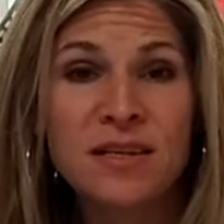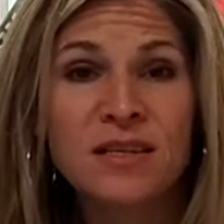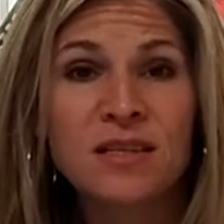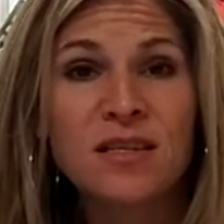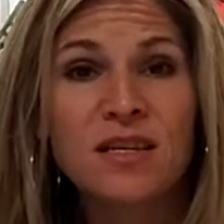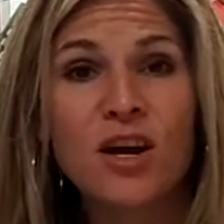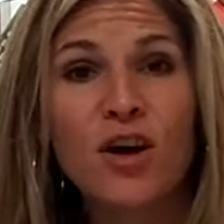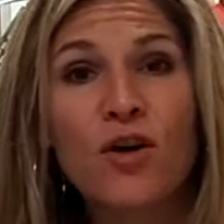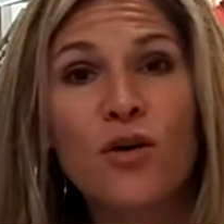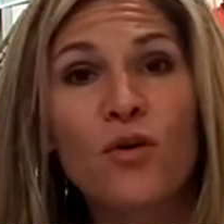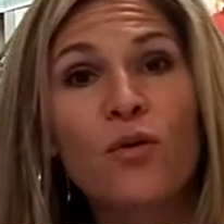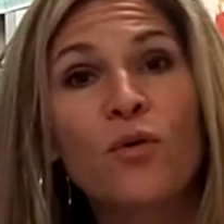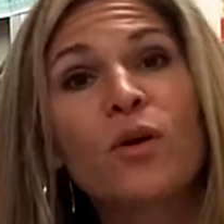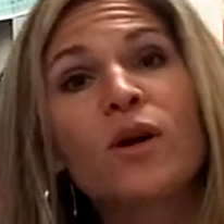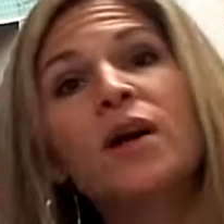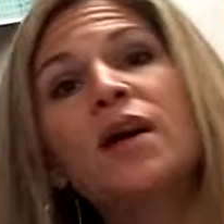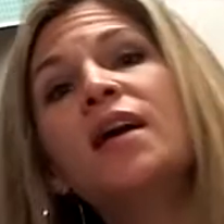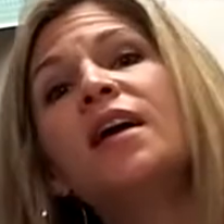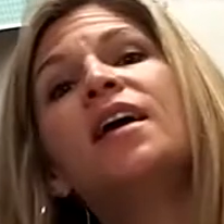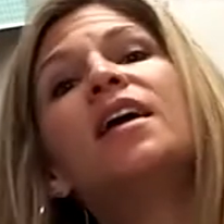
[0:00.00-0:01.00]
So
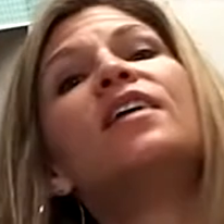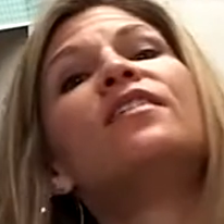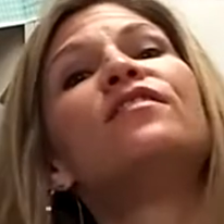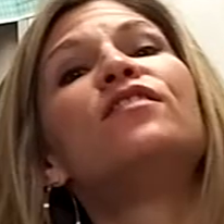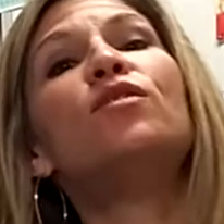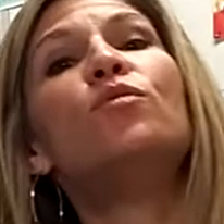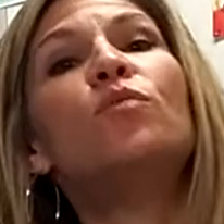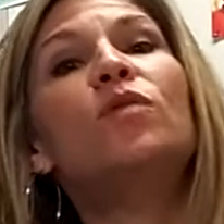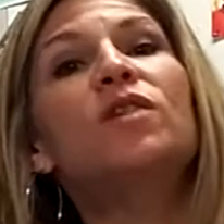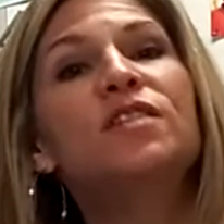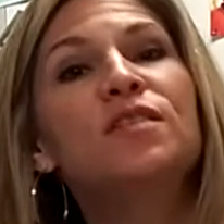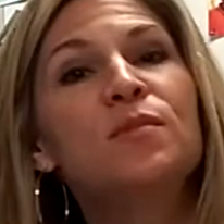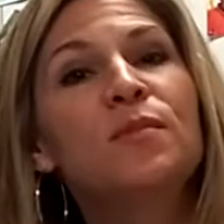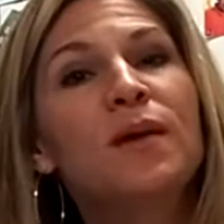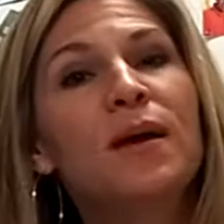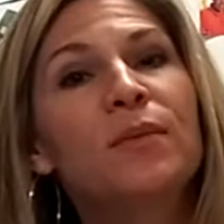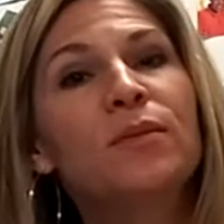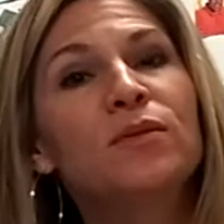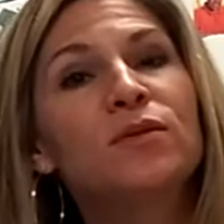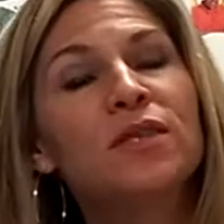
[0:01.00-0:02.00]
if you want to be
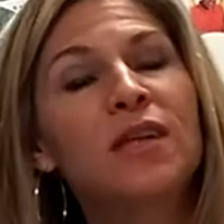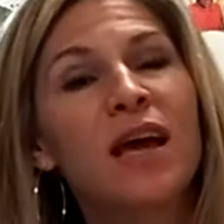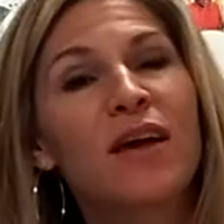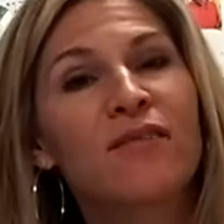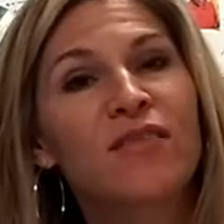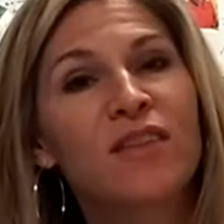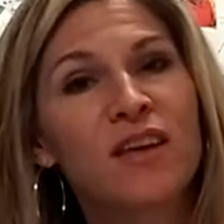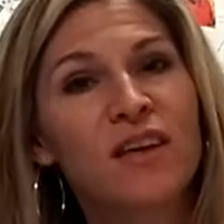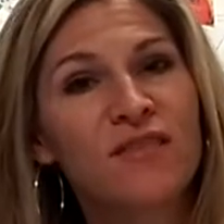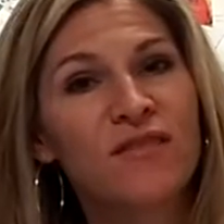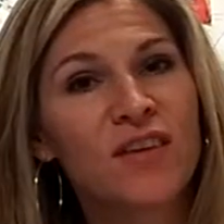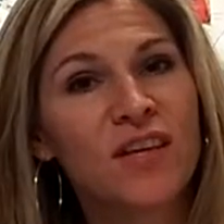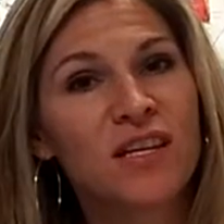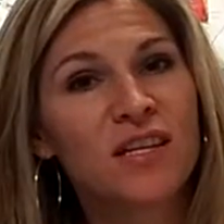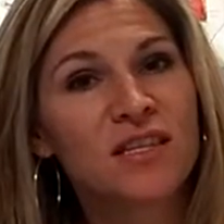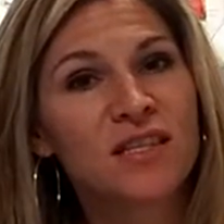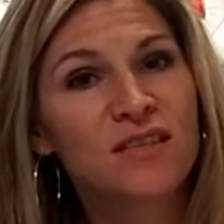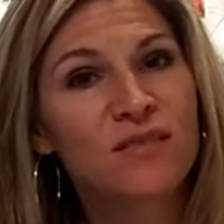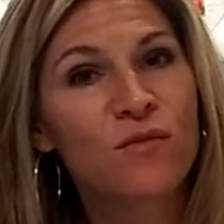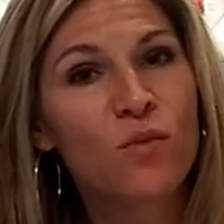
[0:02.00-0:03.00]
able to have the
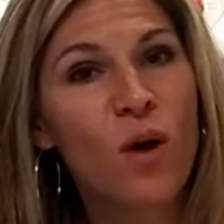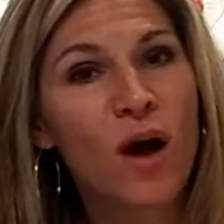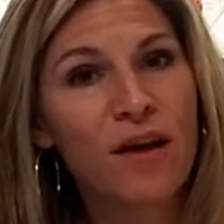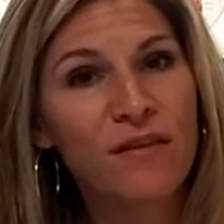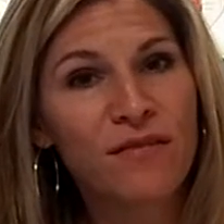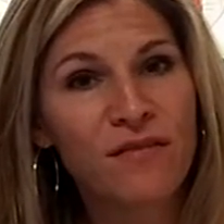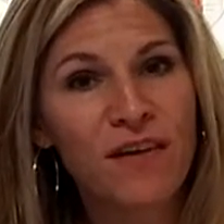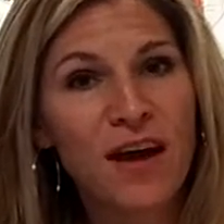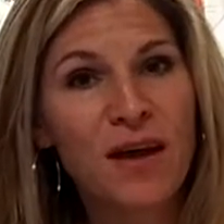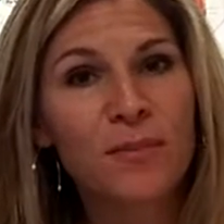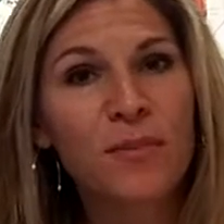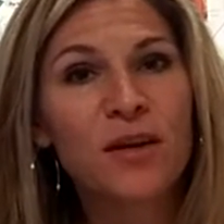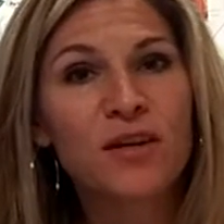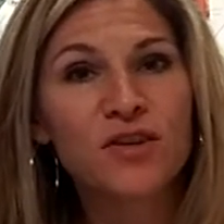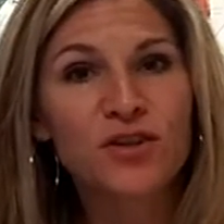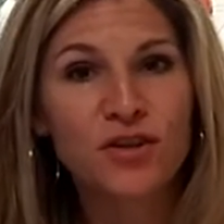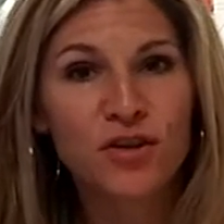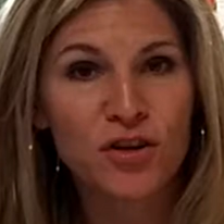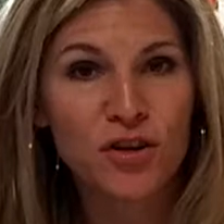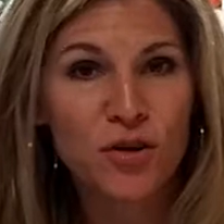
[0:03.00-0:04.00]
convenience of Wi-Fi, make
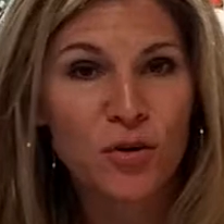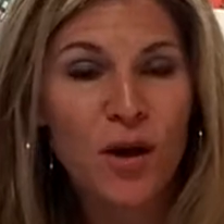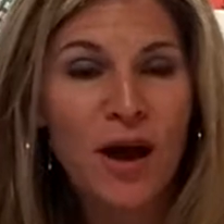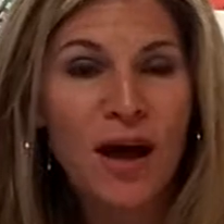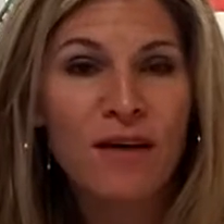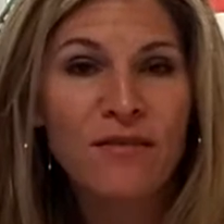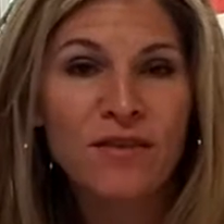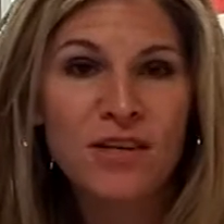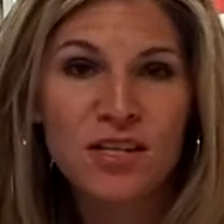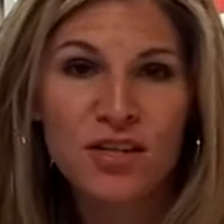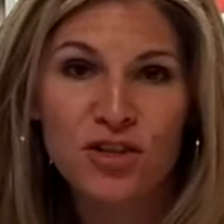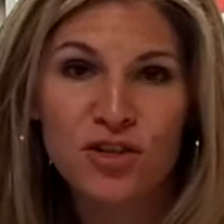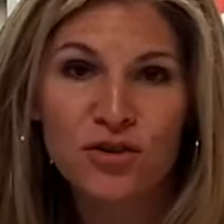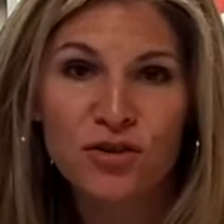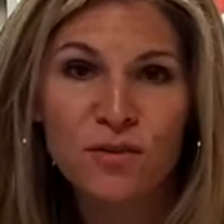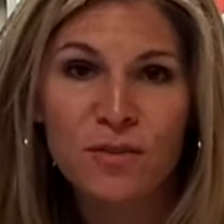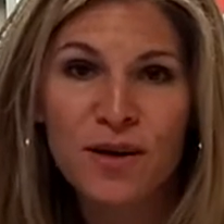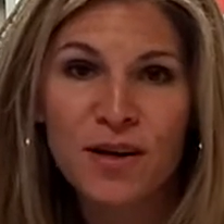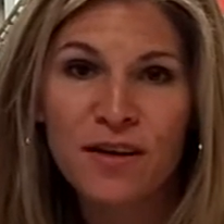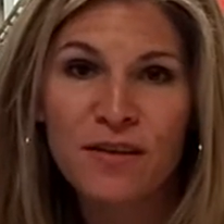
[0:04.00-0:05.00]
sure you have
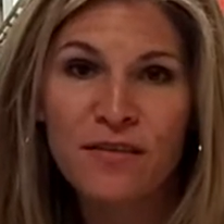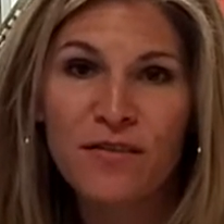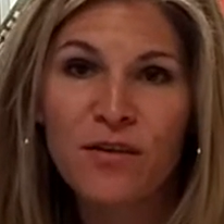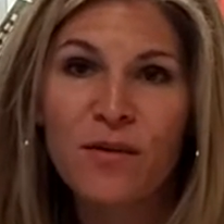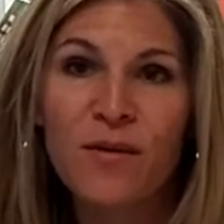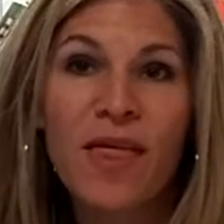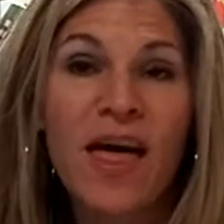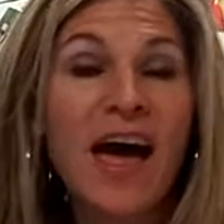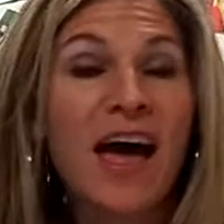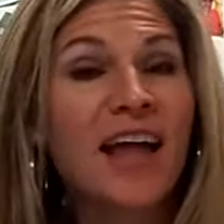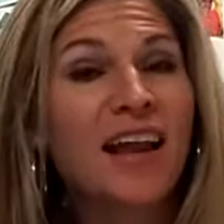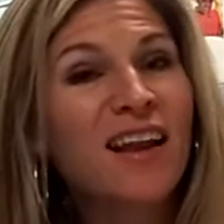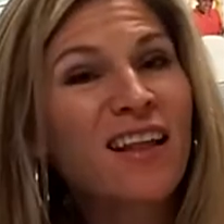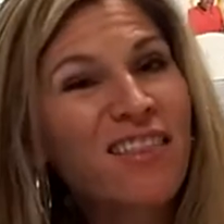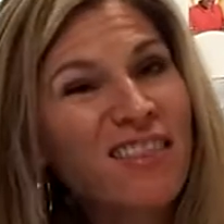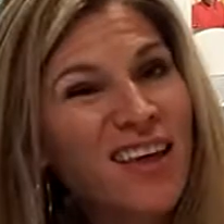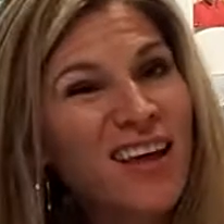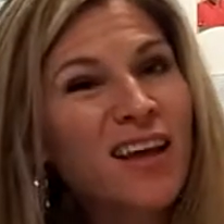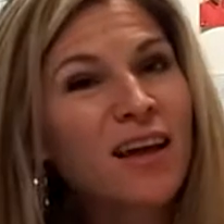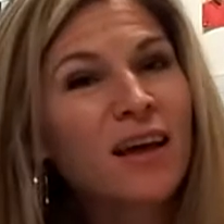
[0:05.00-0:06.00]
additional money for that. And I
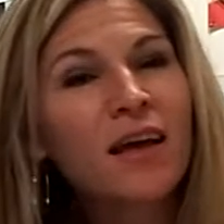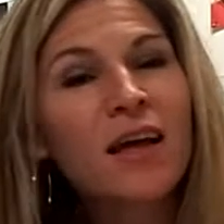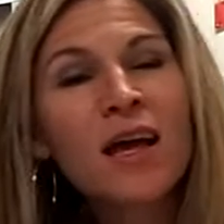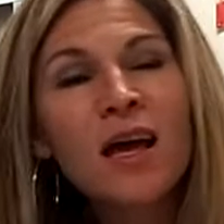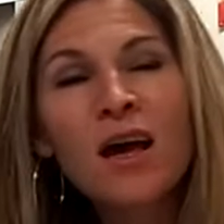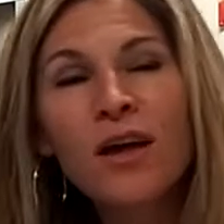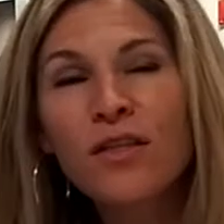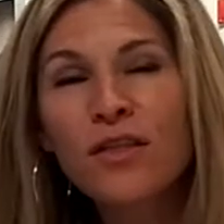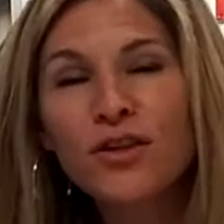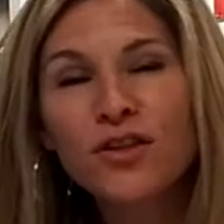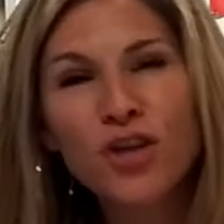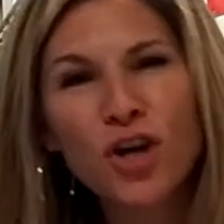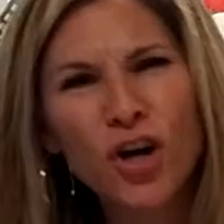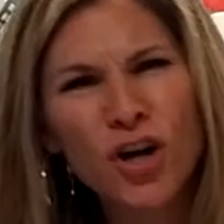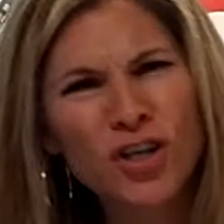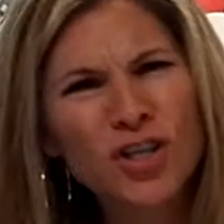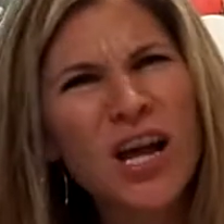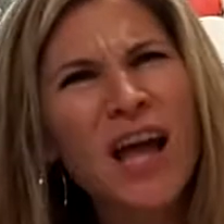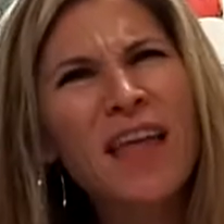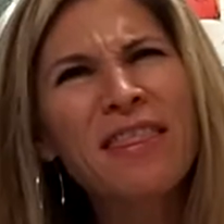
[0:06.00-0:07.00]
think the
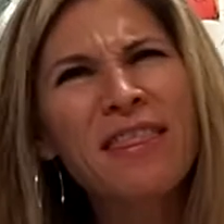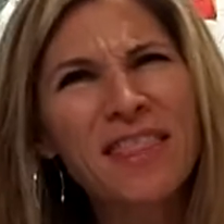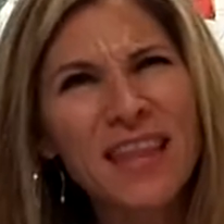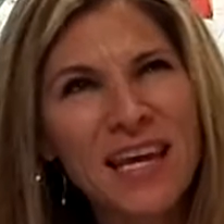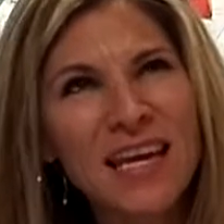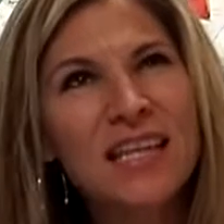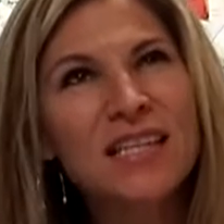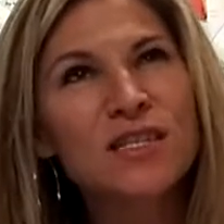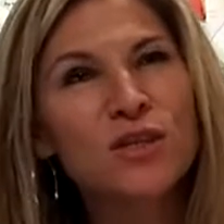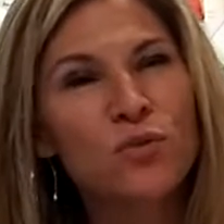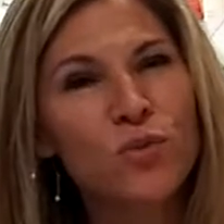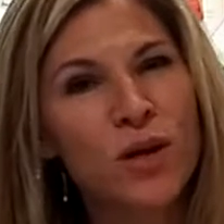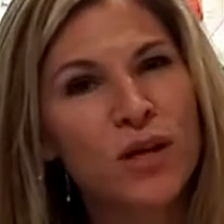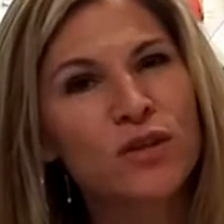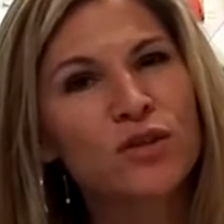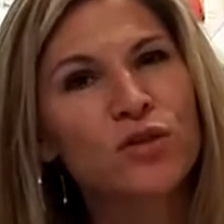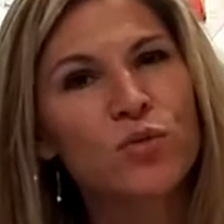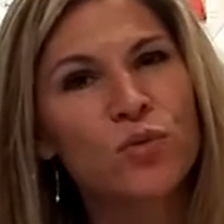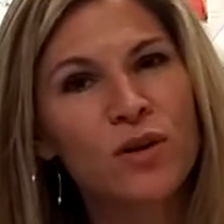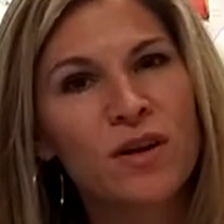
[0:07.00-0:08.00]
charge, it's
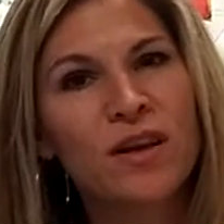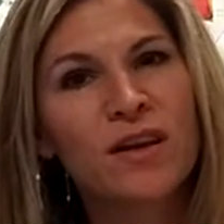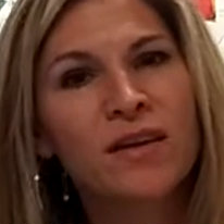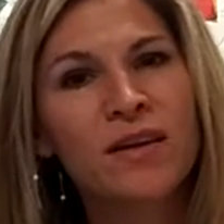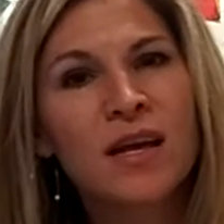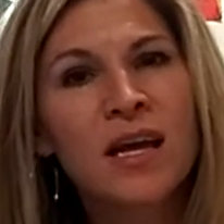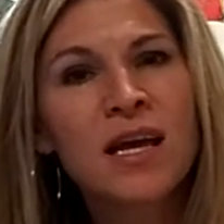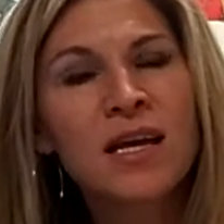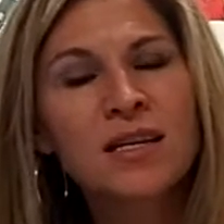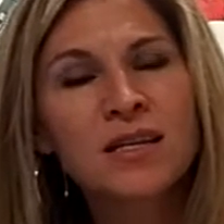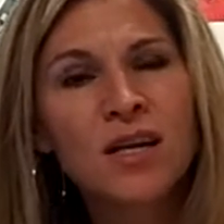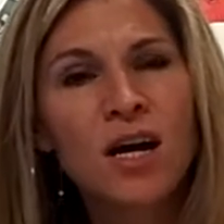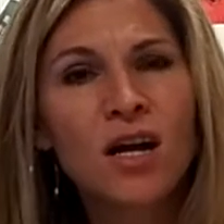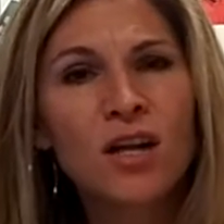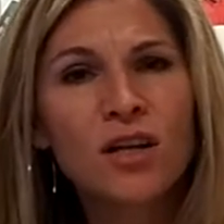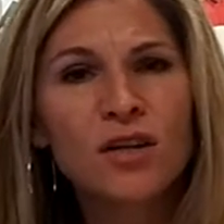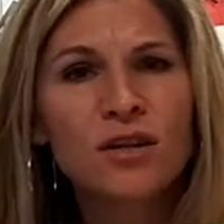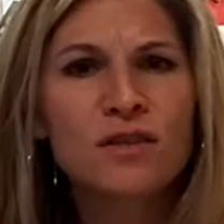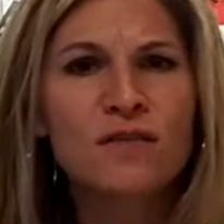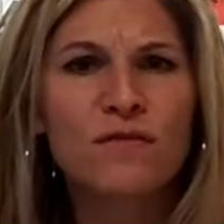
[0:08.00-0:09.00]
around $20
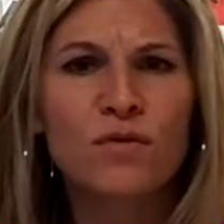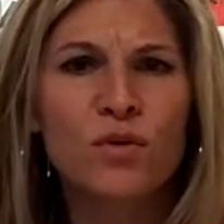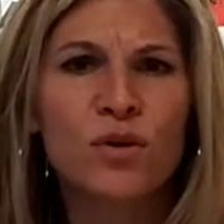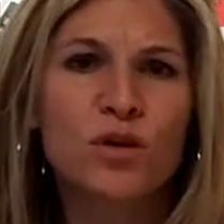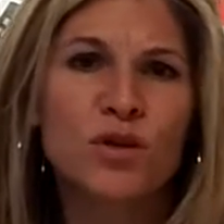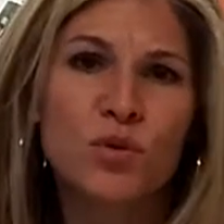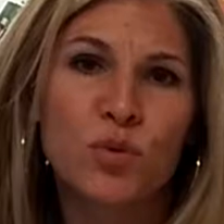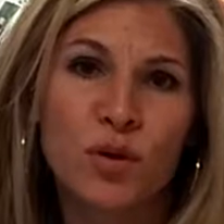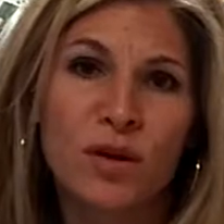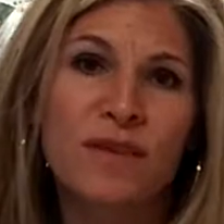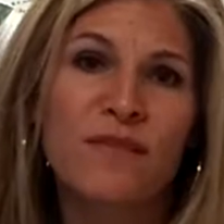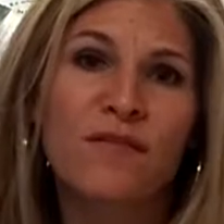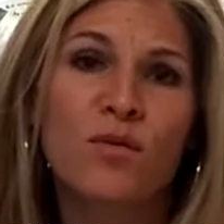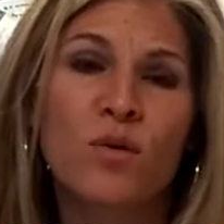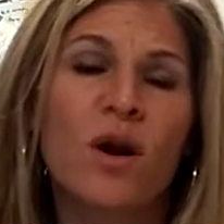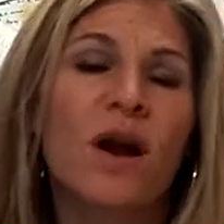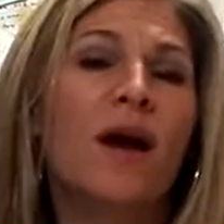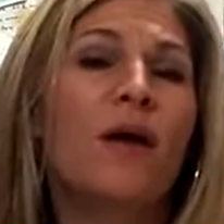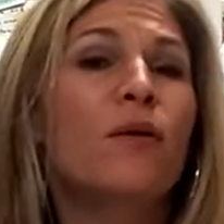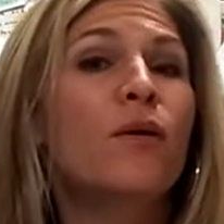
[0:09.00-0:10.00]
for a
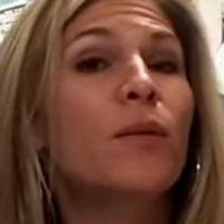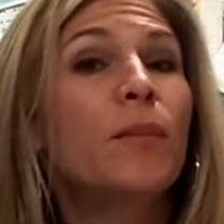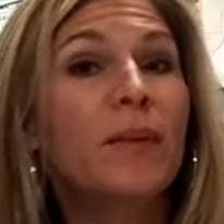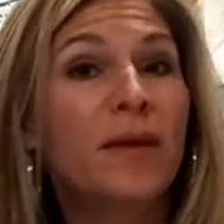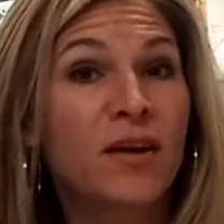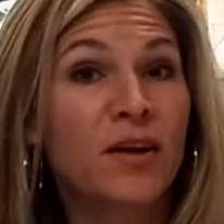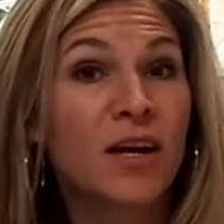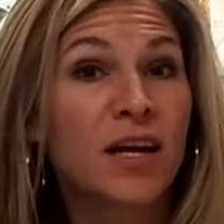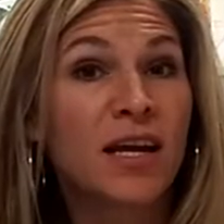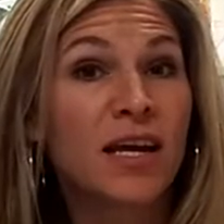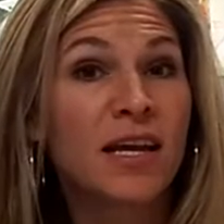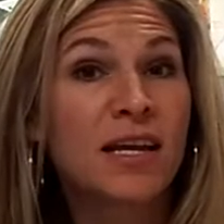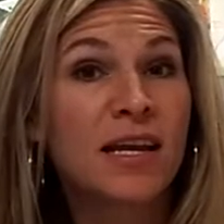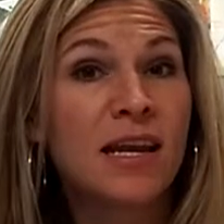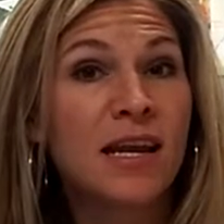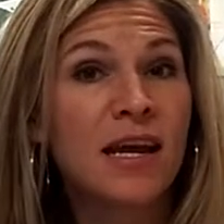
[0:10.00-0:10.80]
24-hour period.